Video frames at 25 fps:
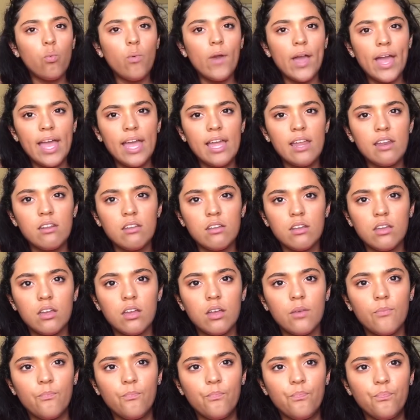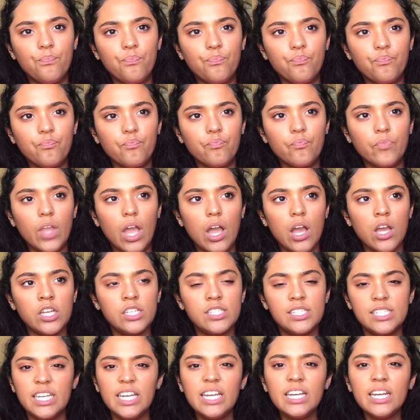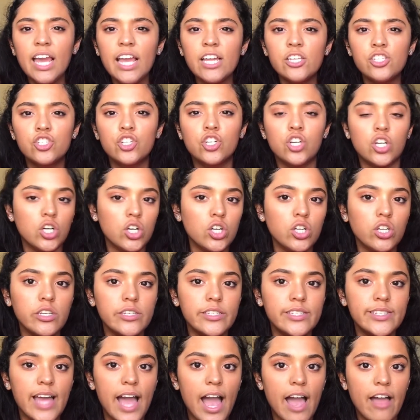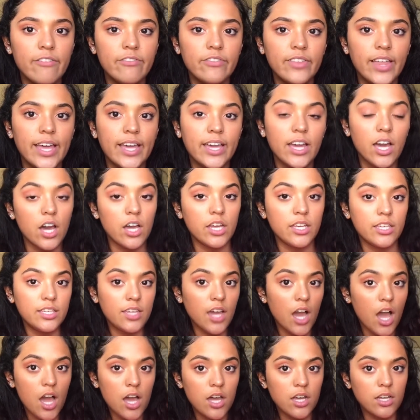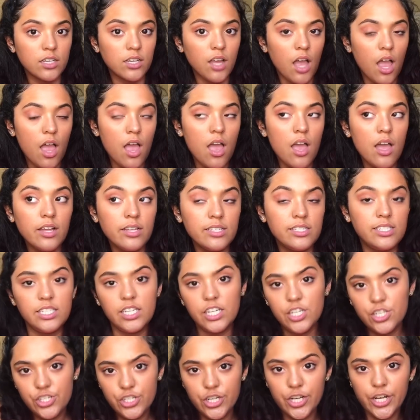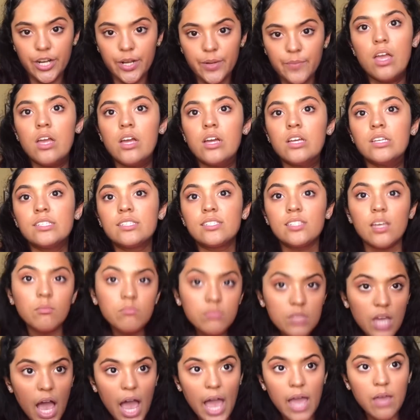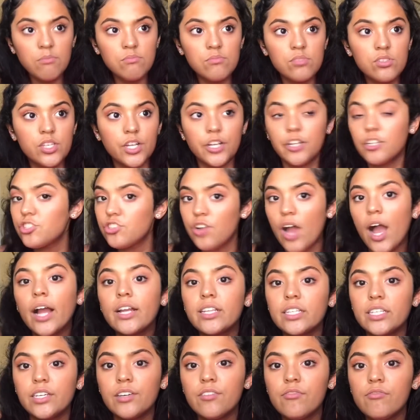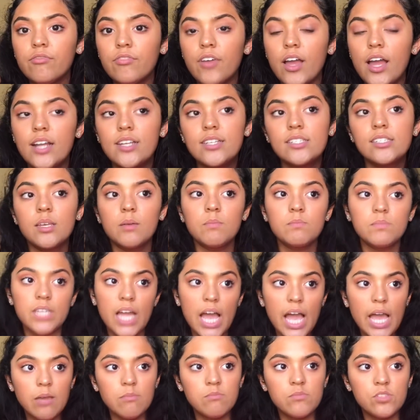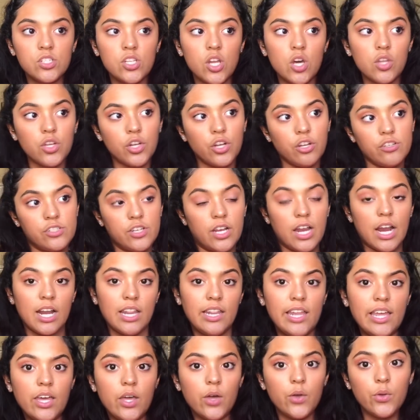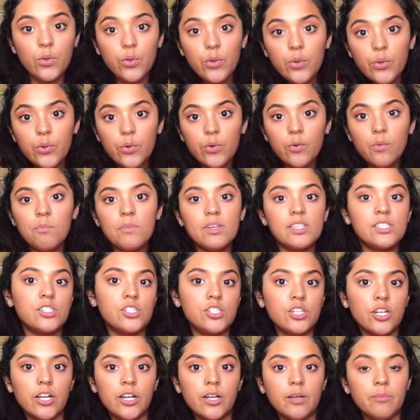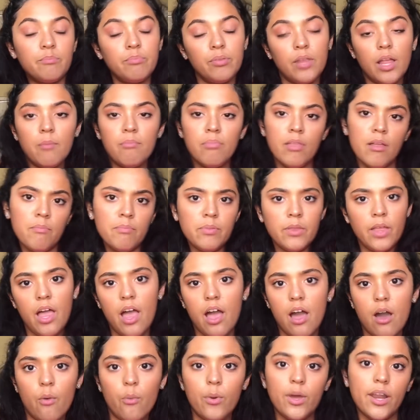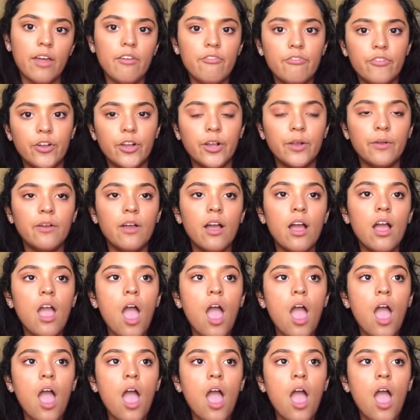When teenage girls have like a young teacher, sometimes they're attractive and sometimes, you know, the girls are kind of like, ooh, Mr. blah, blah, blah, whatever.